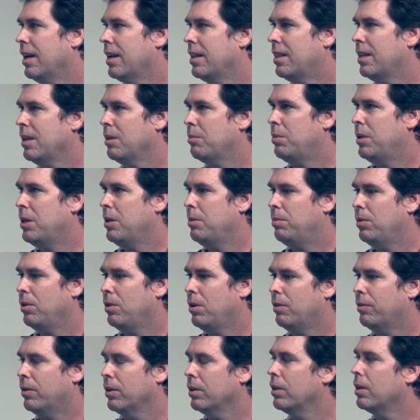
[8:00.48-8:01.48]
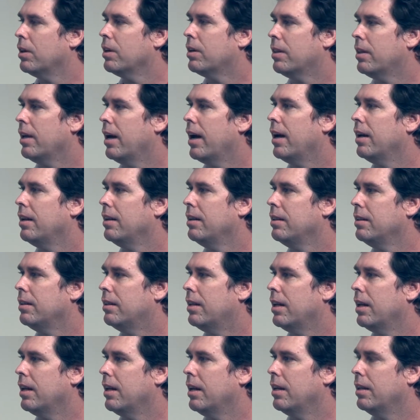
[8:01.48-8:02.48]
I think people overlook that.
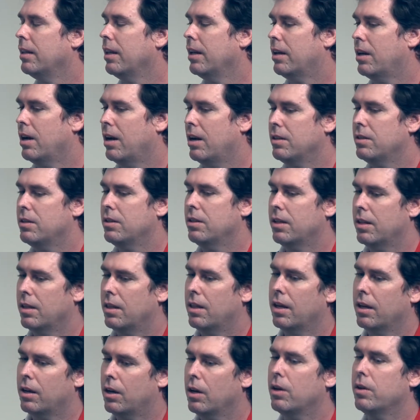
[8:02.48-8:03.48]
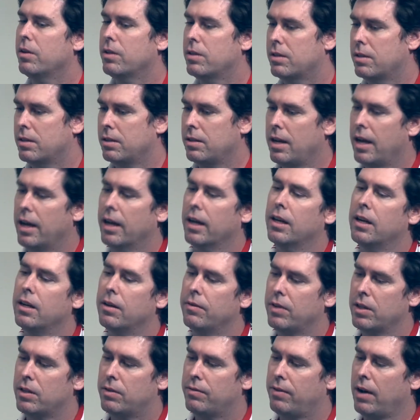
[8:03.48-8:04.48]
They constantly think, oh, it's
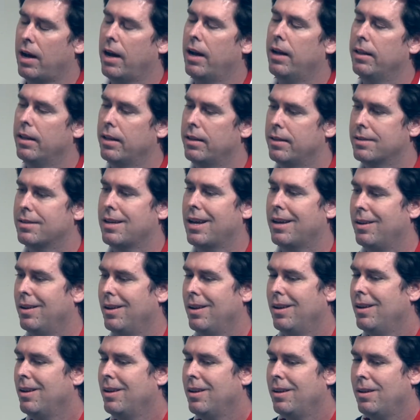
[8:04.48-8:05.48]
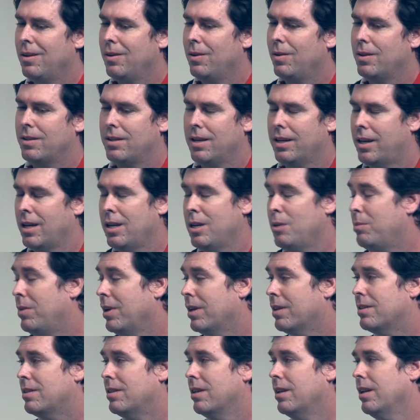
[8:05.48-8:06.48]
negative, it's violent, this, that. Well, it's like any
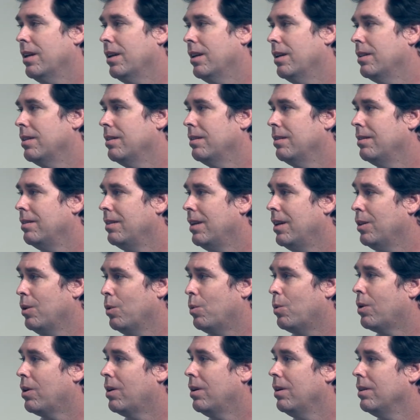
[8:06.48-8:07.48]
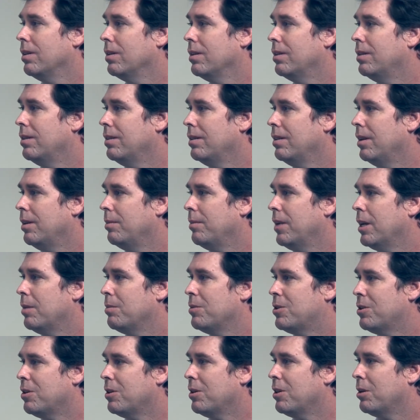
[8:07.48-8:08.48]
big city in the world. I mean, I'm
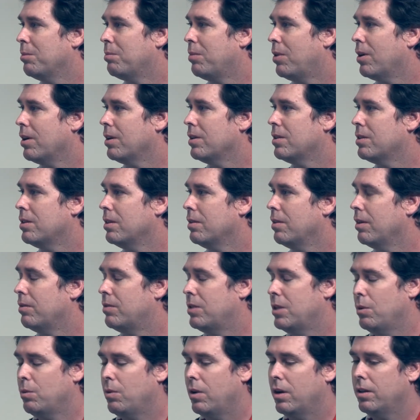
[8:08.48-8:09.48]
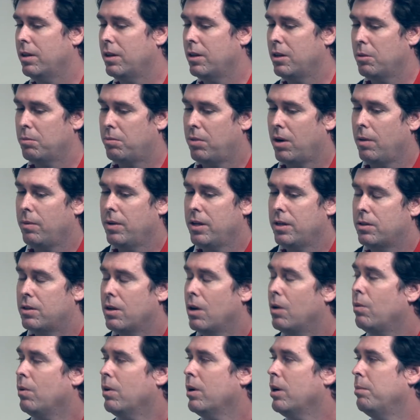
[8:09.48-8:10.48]
sure there are parts of Tijuana that you probably
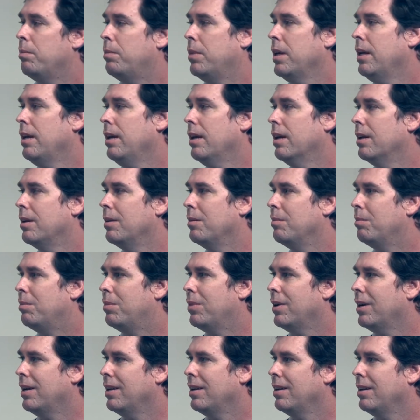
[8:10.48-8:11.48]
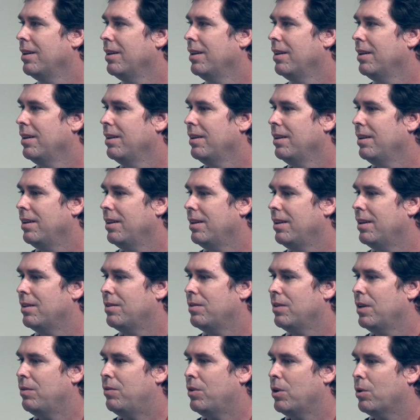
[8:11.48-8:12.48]
don't want to be in, but
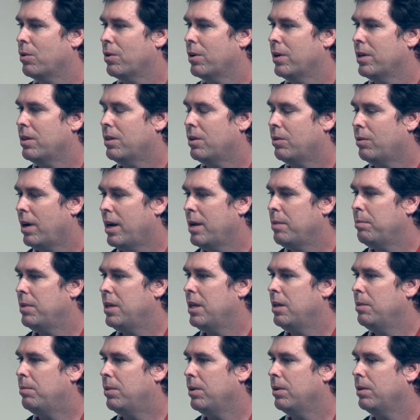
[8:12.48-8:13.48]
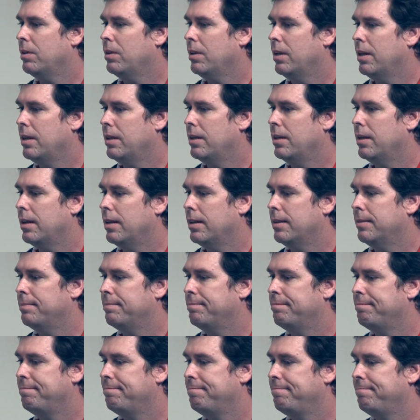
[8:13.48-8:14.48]
if you're with the right people, and